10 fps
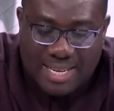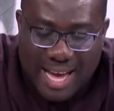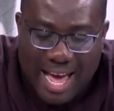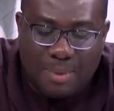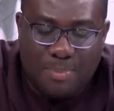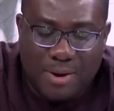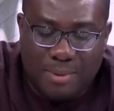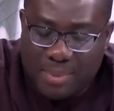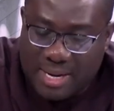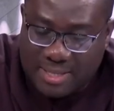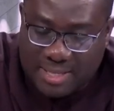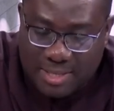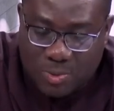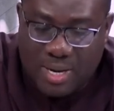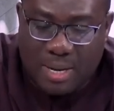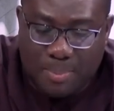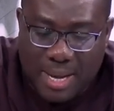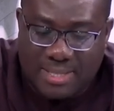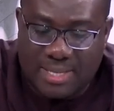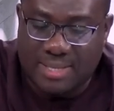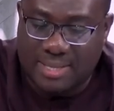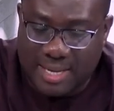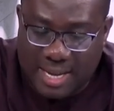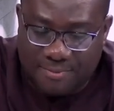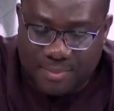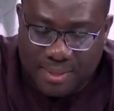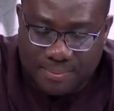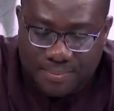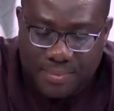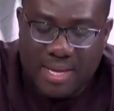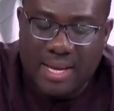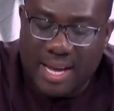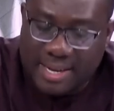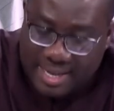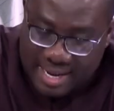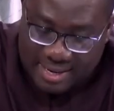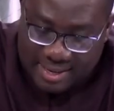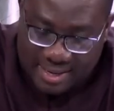card-bearing ministers when the party is in government. And then...